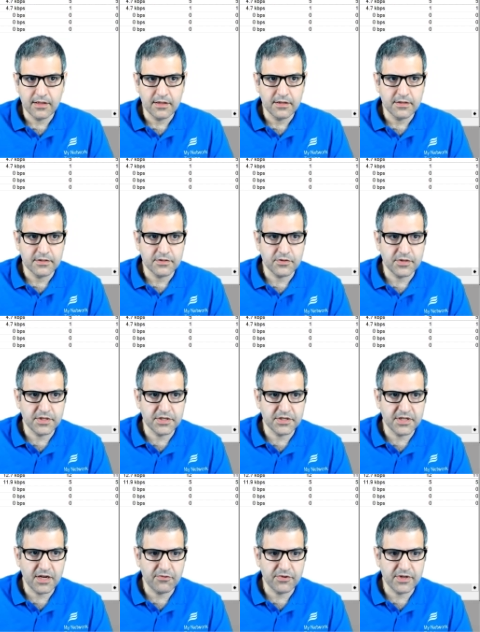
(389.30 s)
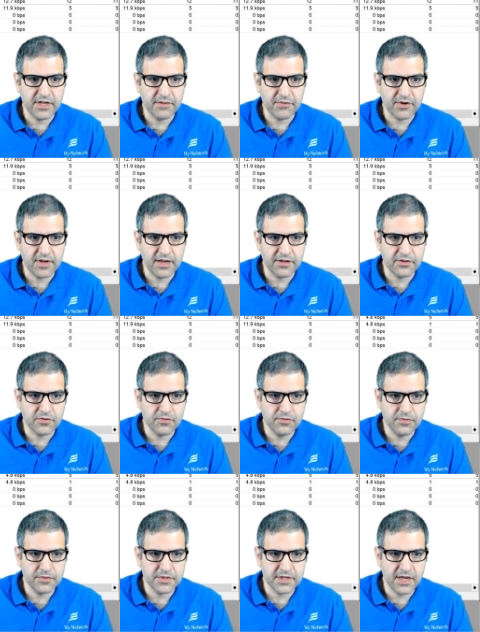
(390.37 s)
so this is now the name client
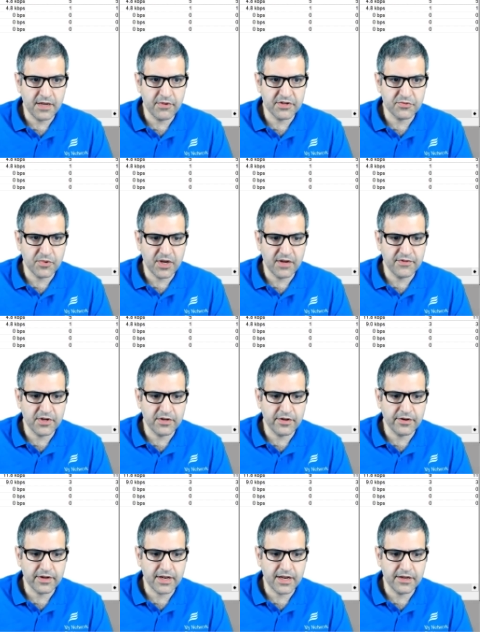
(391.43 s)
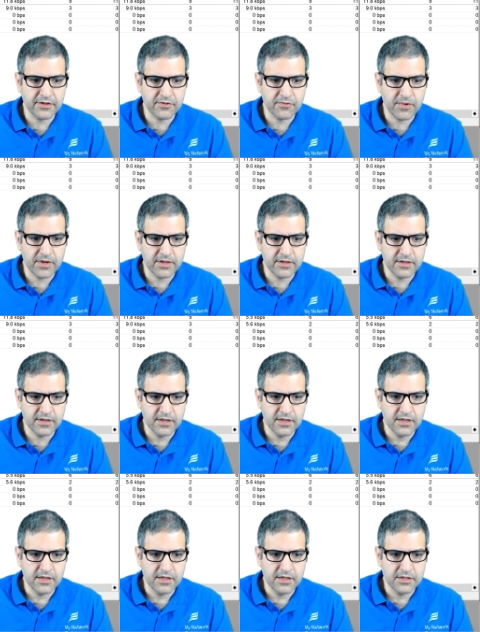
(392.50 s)
2 same as we have done on client 1
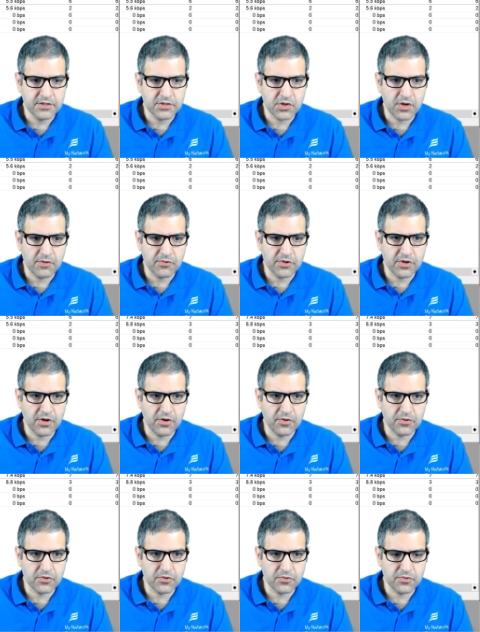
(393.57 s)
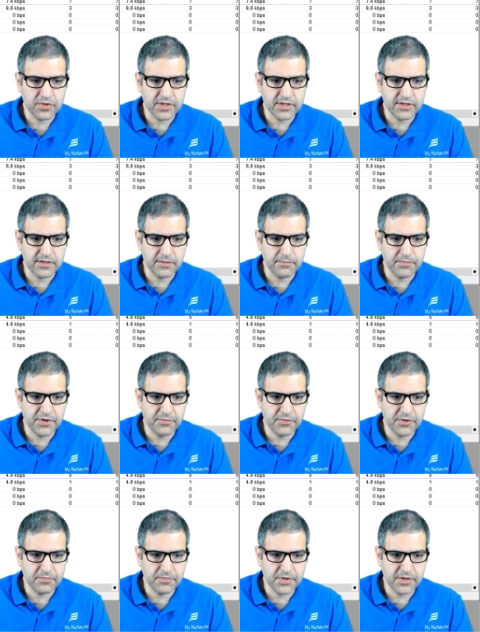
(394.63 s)
so I will go to the
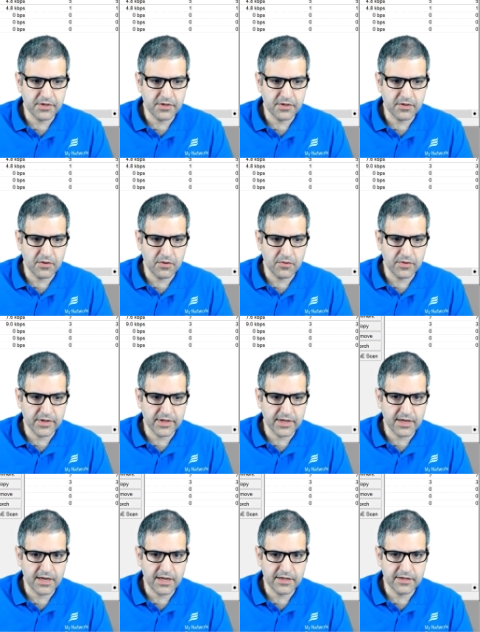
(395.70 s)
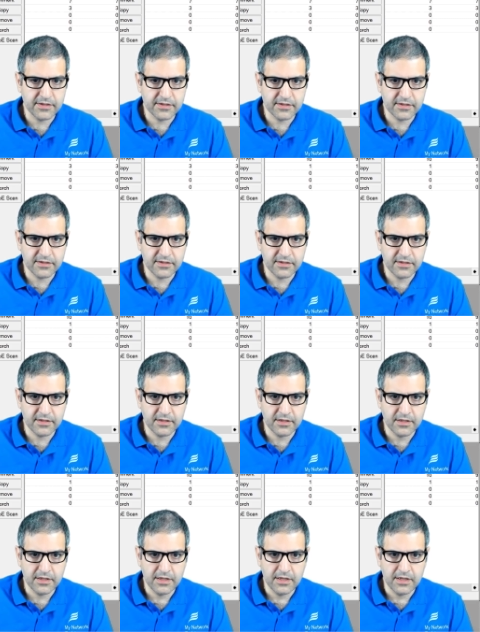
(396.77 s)
PPP OE client.
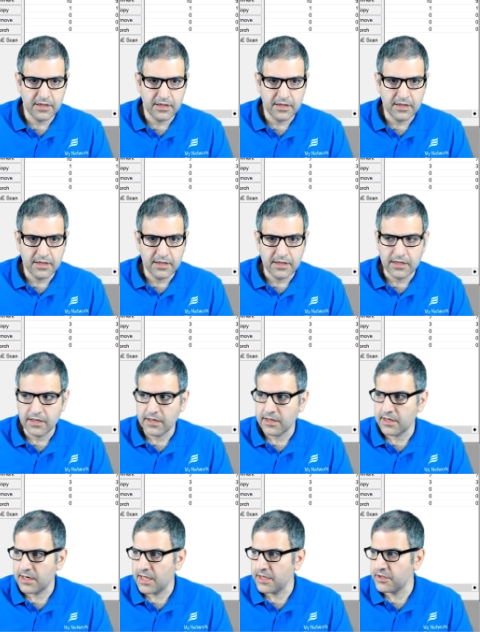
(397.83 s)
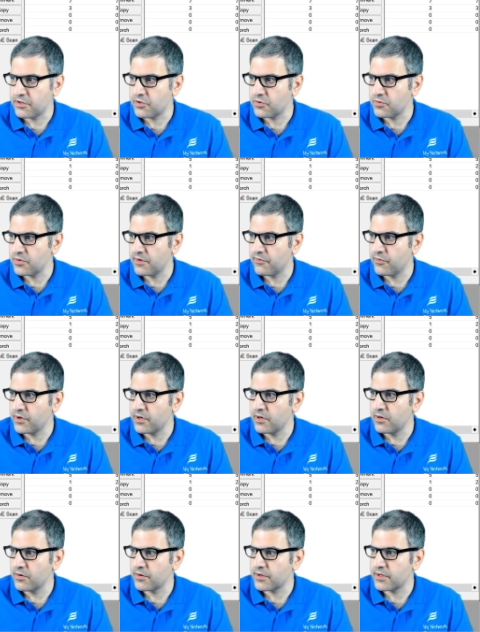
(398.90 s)
Client 2, if we
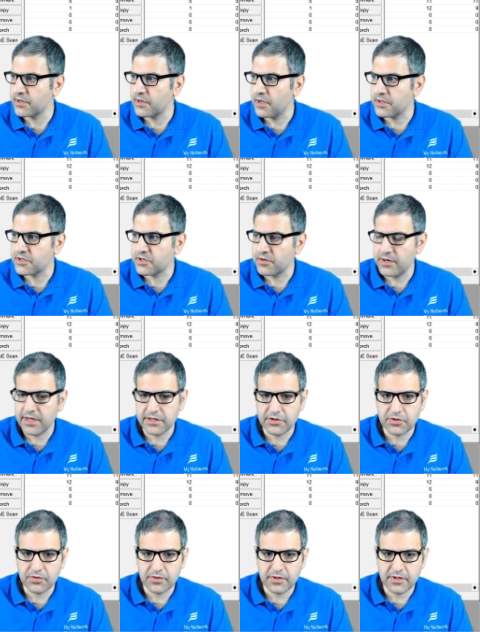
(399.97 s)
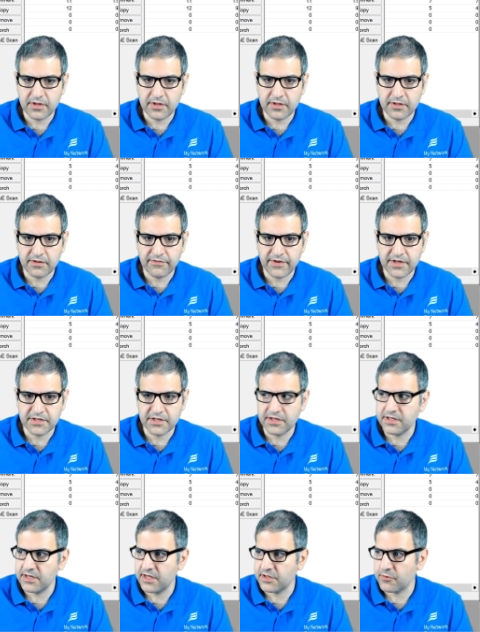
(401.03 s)
look, it's connected to in the interface
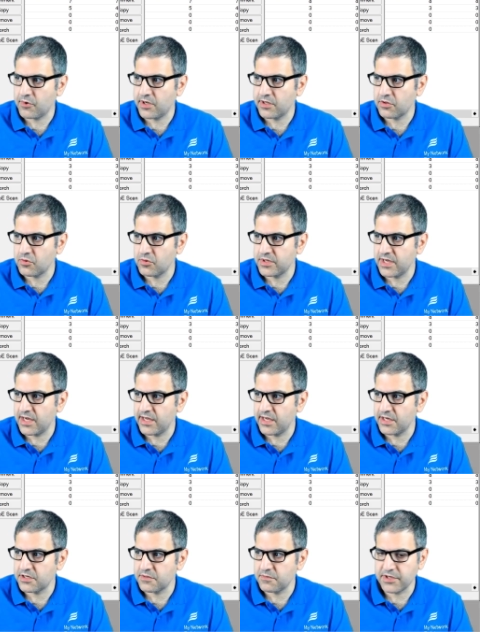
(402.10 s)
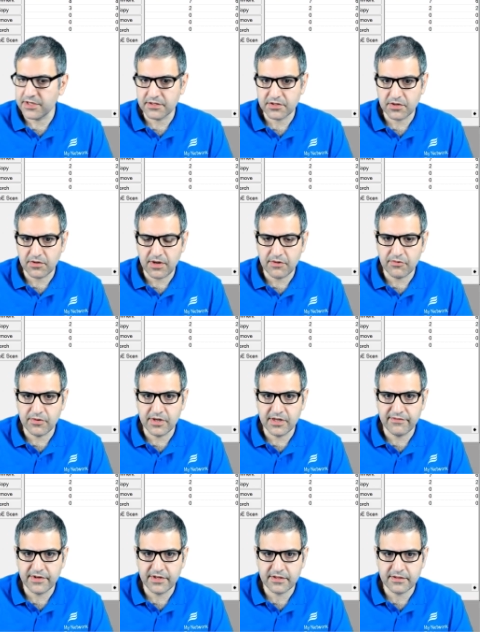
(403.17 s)
Ethernet 1 to the ISP. So I will
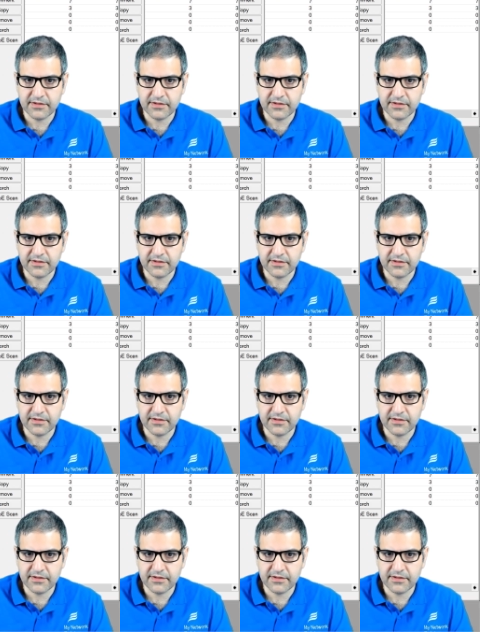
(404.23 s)
leave it.